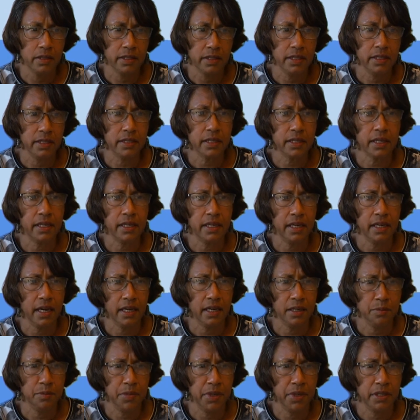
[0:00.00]
Since a key
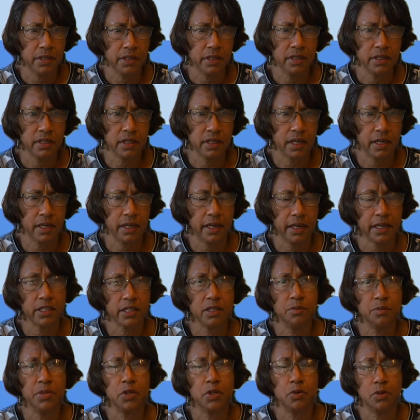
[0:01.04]
element is the
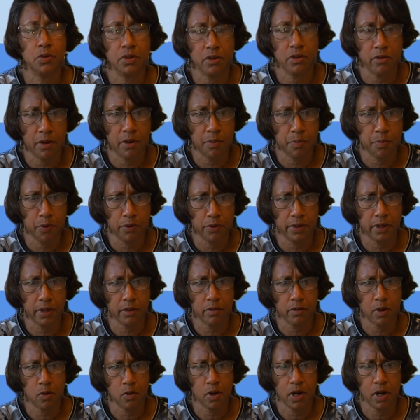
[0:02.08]
connection between the reporting
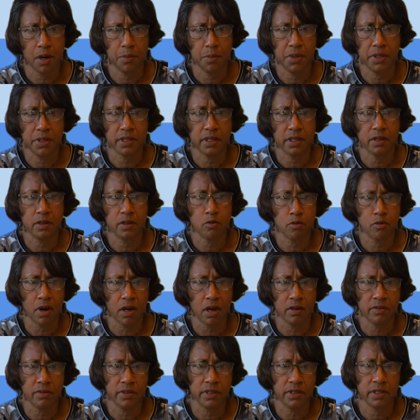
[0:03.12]
requirements and the
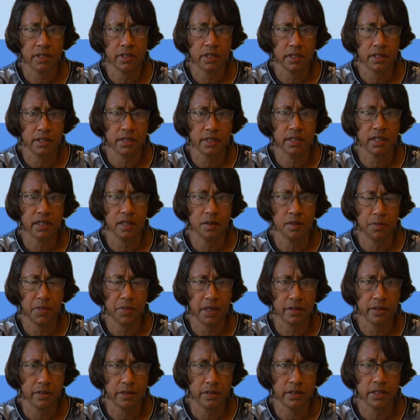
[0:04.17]
relevant statistical
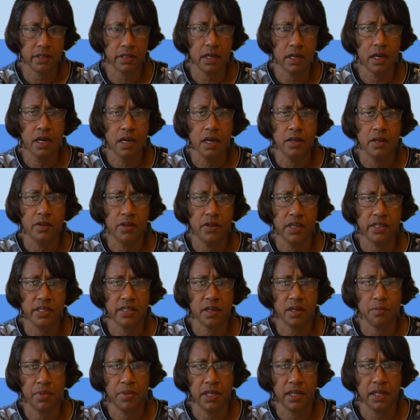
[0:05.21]
methods, these
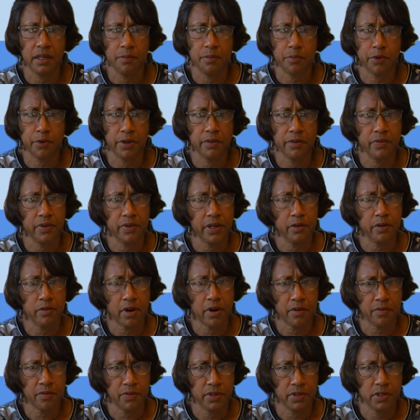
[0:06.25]
are briefly
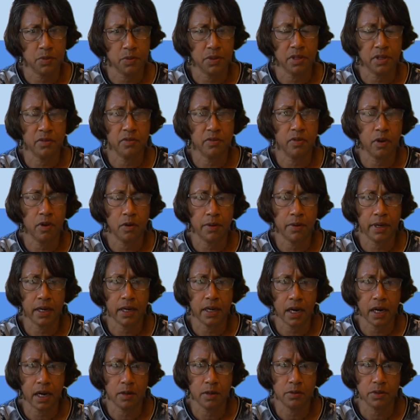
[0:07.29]
referenced with the following
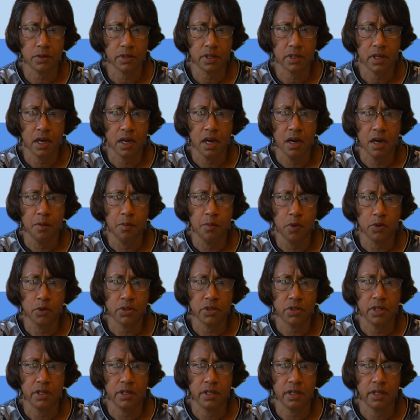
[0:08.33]
counts.
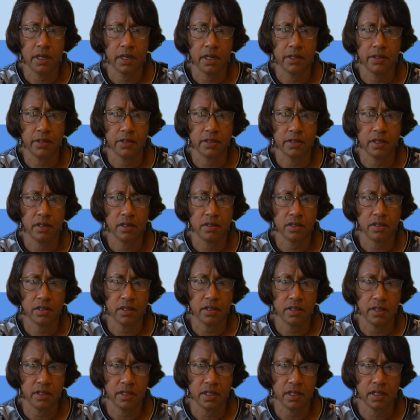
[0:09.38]
Most indicators and
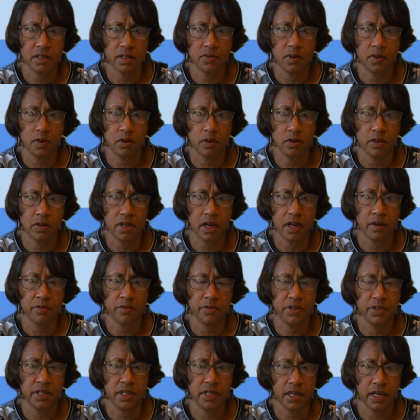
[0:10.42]
statistics follow the
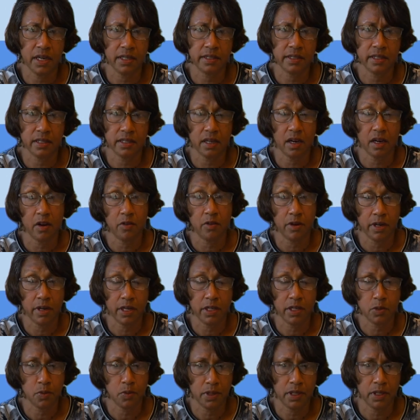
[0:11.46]
FDS at
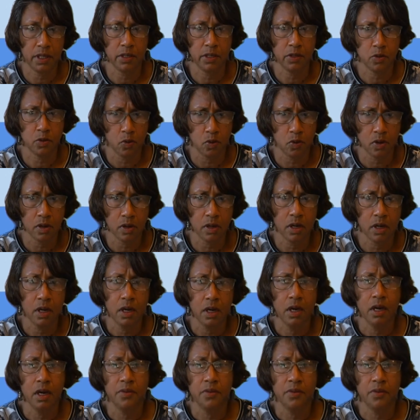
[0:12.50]
120 in total,